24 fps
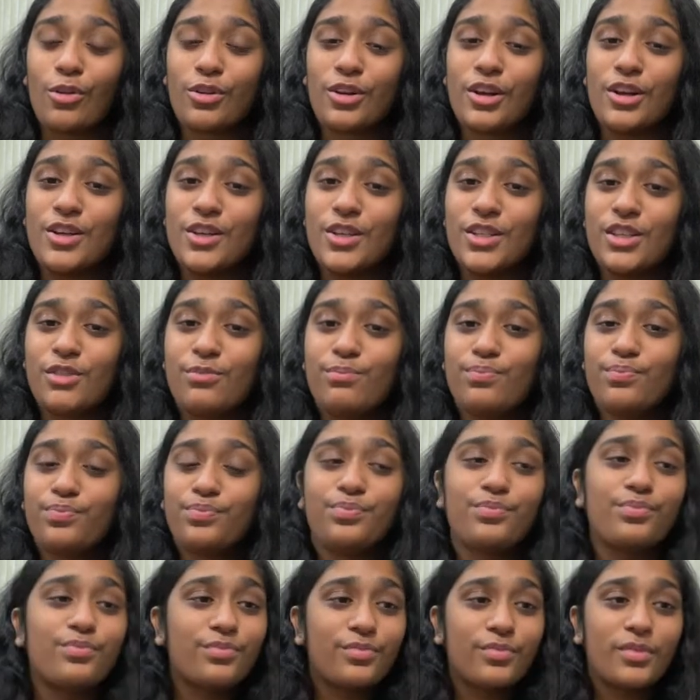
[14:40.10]
because,
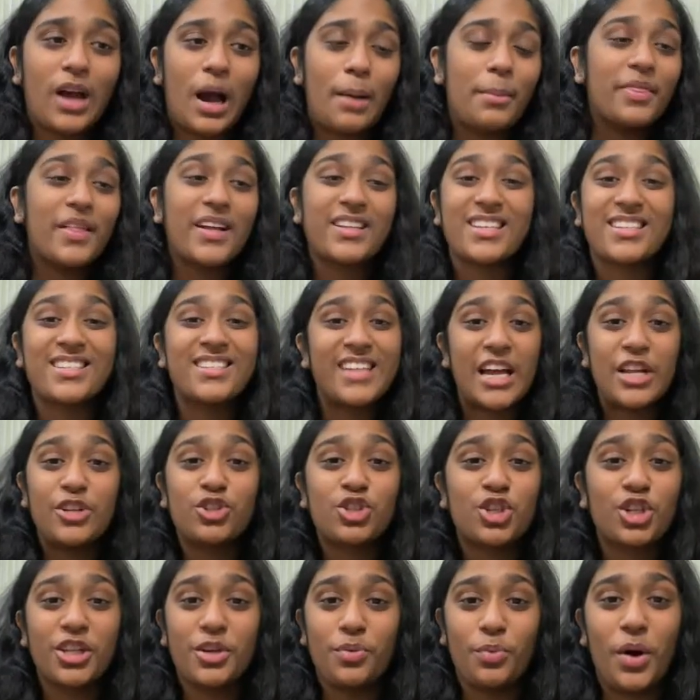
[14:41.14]
I mean, that's
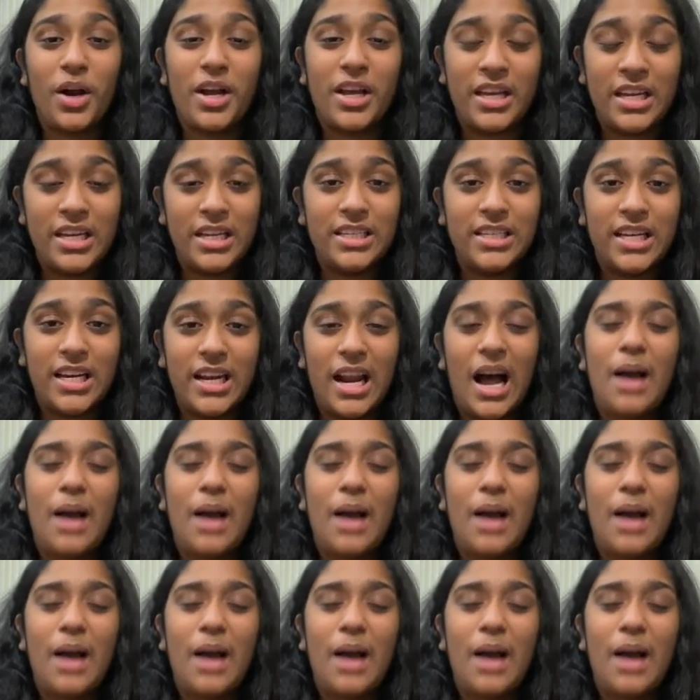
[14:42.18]
essentially what he did. I